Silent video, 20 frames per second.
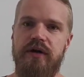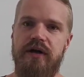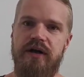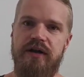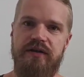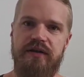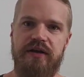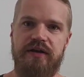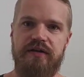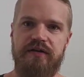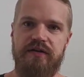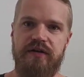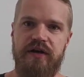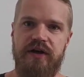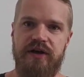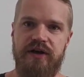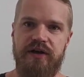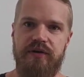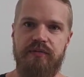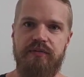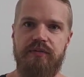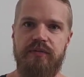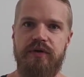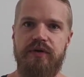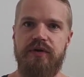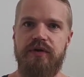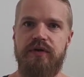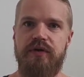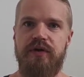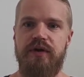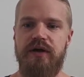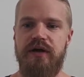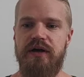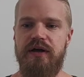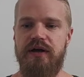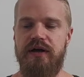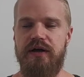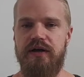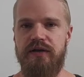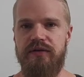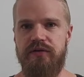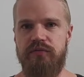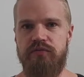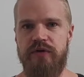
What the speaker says: at that time the